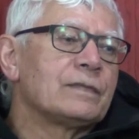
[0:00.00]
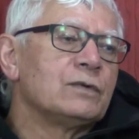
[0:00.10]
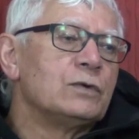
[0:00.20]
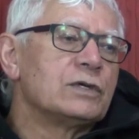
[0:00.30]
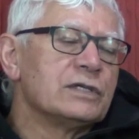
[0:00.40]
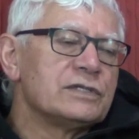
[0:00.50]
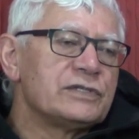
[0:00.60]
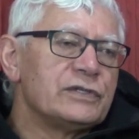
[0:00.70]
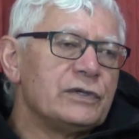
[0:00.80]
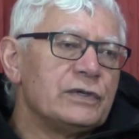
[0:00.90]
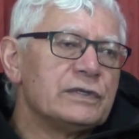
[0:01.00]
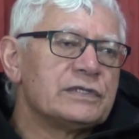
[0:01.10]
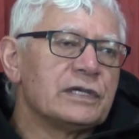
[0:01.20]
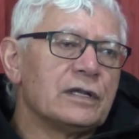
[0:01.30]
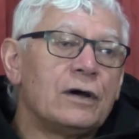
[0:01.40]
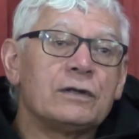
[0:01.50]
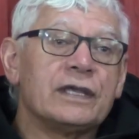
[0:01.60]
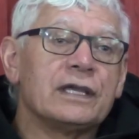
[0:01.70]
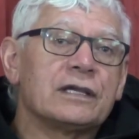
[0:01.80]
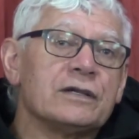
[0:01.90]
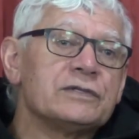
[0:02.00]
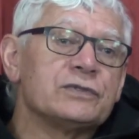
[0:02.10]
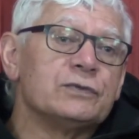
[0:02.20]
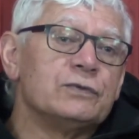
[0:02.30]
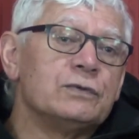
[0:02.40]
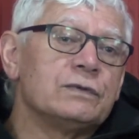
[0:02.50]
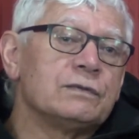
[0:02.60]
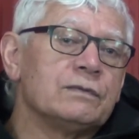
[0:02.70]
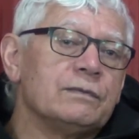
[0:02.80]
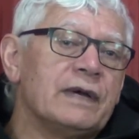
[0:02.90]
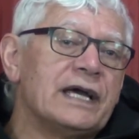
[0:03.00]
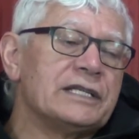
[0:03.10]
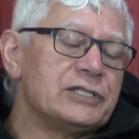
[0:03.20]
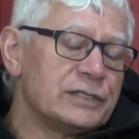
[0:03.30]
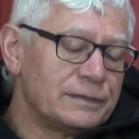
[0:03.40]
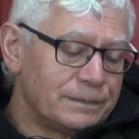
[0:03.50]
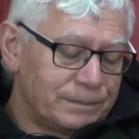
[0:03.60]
or concerns along that coastal margin.